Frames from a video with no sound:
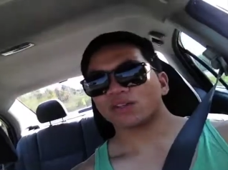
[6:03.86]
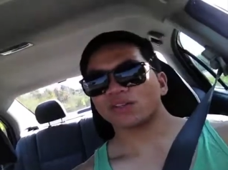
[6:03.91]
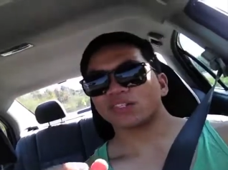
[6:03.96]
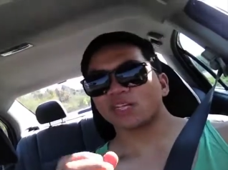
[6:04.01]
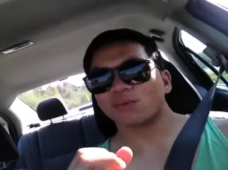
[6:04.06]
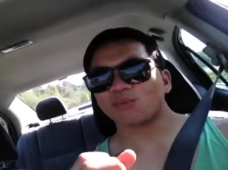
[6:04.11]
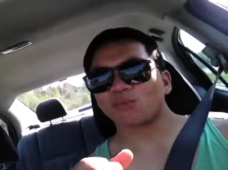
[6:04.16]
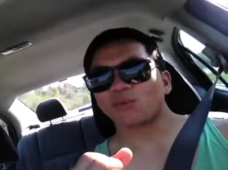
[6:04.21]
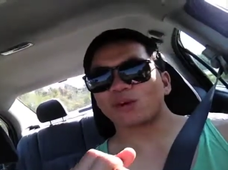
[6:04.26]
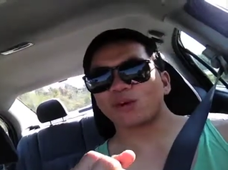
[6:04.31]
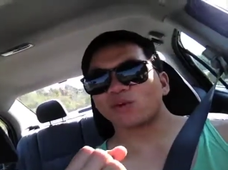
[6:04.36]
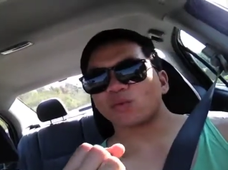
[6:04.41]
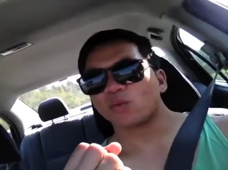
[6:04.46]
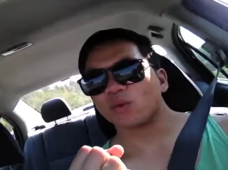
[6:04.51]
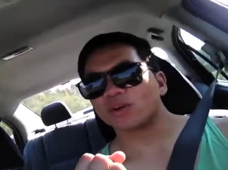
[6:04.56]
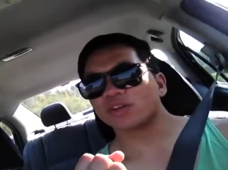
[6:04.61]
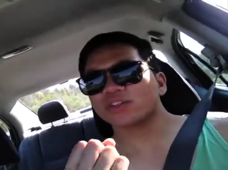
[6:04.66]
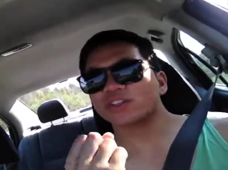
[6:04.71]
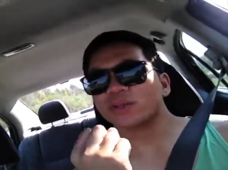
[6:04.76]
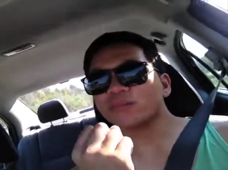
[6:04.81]
somewhere.
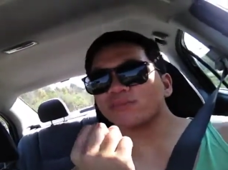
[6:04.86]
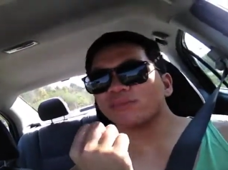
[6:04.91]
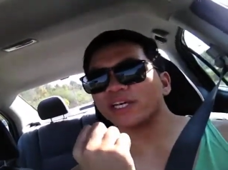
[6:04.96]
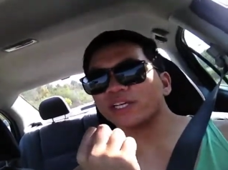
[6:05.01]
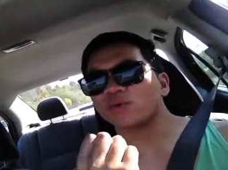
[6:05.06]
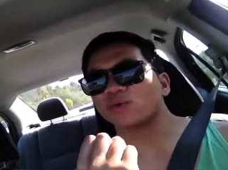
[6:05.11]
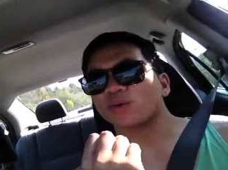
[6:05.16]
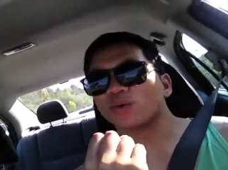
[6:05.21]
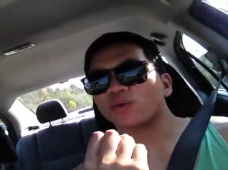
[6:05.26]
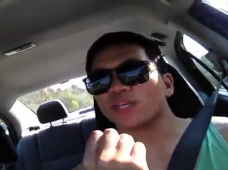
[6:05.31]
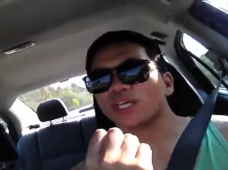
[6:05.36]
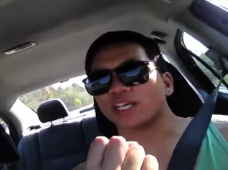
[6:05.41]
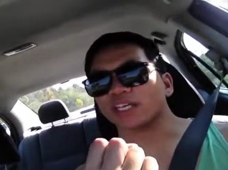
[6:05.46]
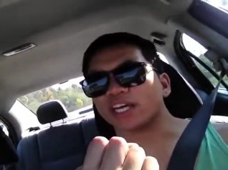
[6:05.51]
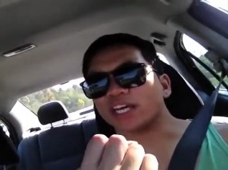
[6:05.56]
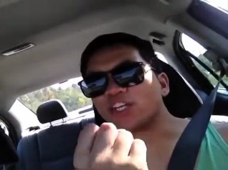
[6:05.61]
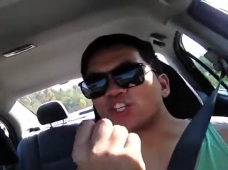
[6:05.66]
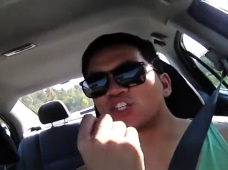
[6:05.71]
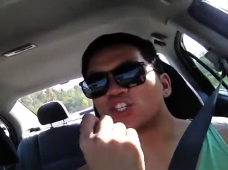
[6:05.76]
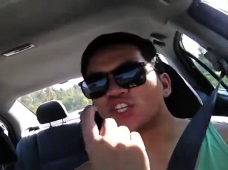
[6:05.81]
We're someplace where we can
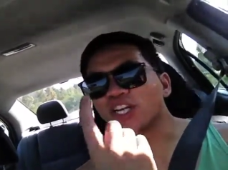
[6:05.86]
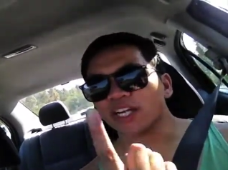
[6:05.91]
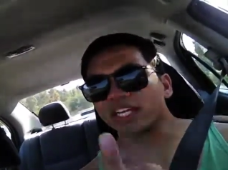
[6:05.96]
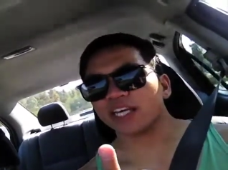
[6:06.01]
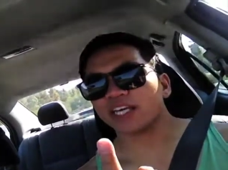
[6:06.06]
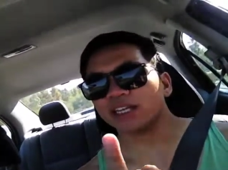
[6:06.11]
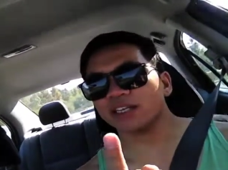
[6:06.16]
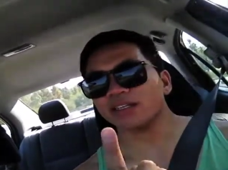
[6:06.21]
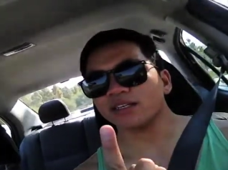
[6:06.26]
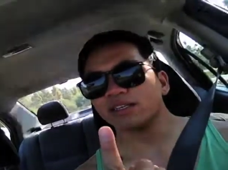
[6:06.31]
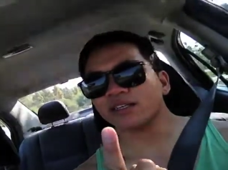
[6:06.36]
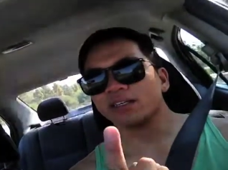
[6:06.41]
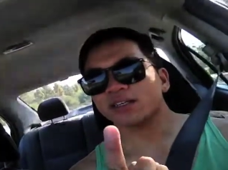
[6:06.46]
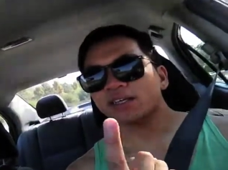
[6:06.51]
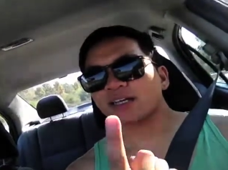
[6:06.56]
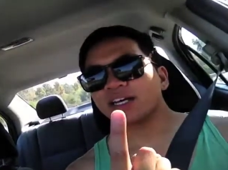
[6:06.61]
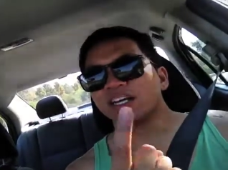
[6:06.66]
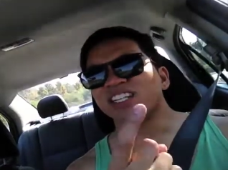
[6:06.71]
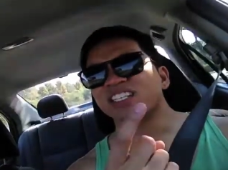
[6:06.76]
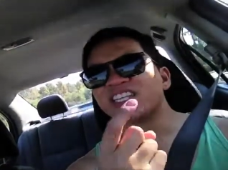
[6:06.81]
get
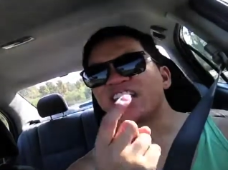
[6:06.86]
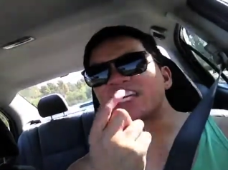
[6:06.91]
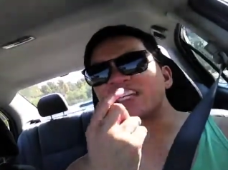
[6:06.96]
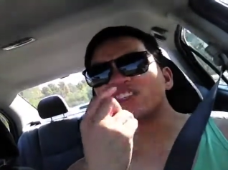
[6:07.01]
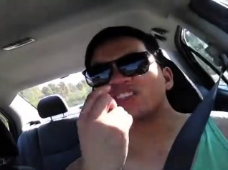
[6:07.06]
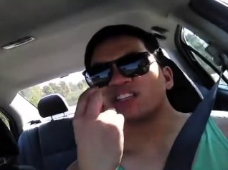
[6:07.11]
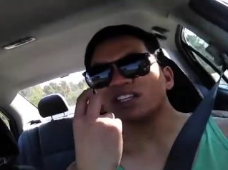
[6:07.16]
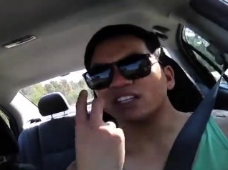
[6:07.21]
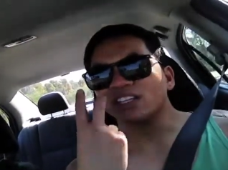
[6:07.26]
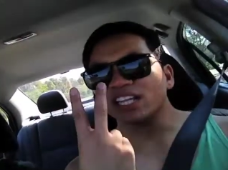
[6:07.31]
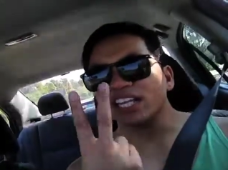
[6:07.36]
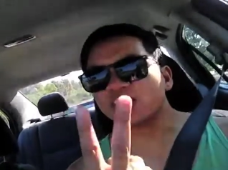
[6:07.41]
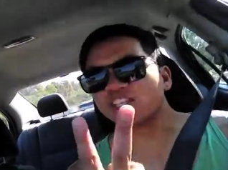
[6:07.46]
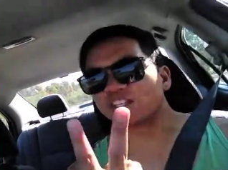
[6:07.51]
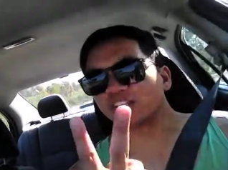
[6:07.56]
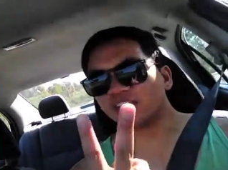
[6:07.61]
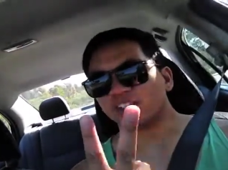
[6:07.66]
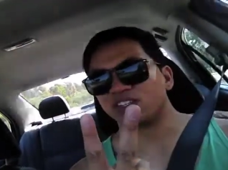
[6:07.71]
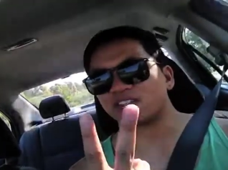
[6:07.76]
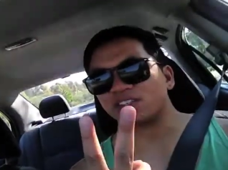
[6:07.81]
chicken, taste
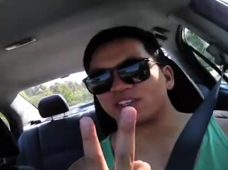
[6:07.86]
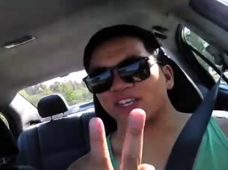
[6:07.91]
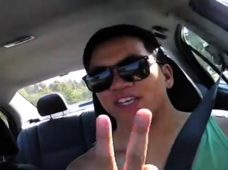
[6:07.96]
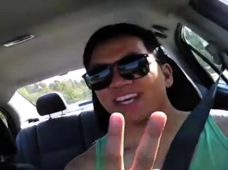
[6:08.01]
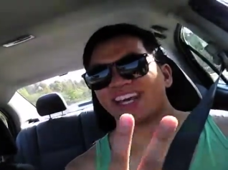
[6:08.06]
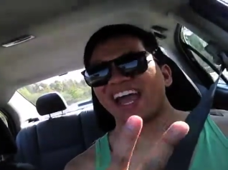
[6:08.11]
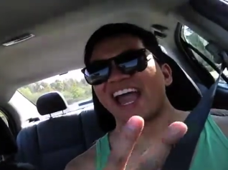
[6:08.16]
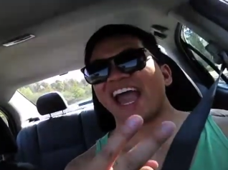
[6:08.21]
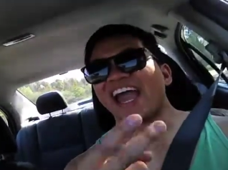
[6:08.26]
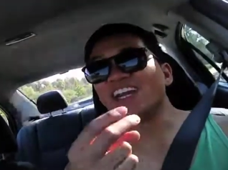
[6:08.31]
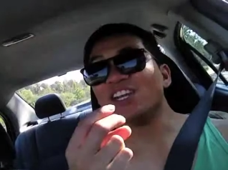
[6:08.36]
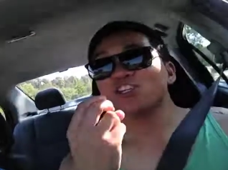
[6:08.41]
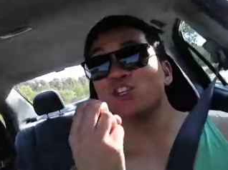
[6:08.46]
delicious and